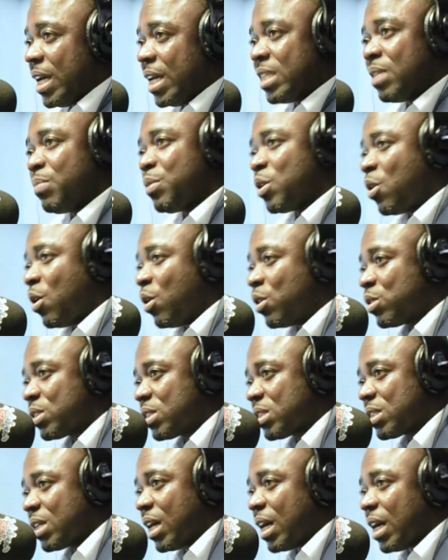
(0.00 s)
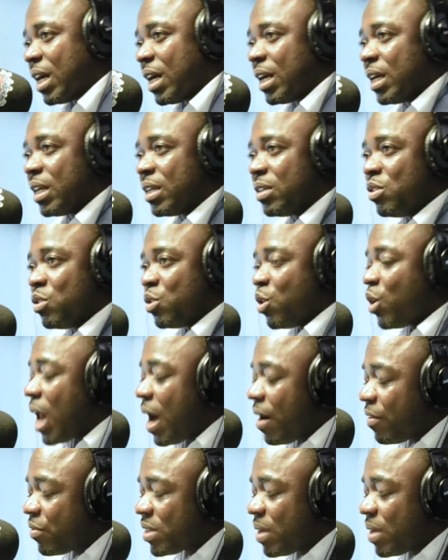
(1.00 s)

Is it because you don't have